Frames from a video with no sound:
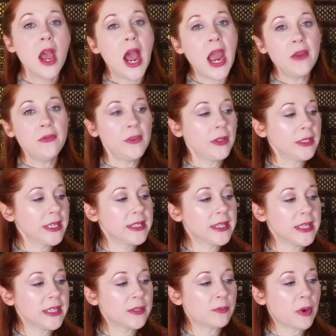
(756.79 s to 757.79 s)
I felt like
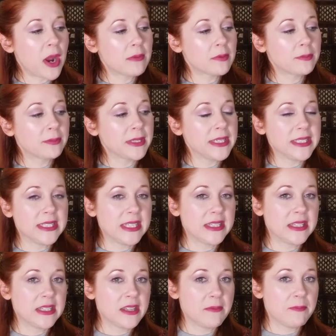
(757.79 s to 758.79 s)
these probably
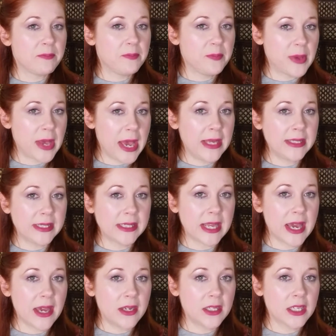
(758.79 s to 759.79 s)
did the best
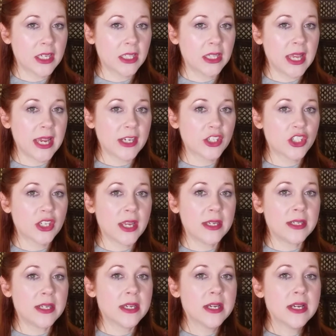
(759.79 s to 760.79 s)
out of the
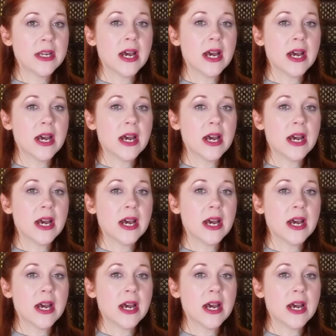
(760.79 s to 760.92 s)
collection.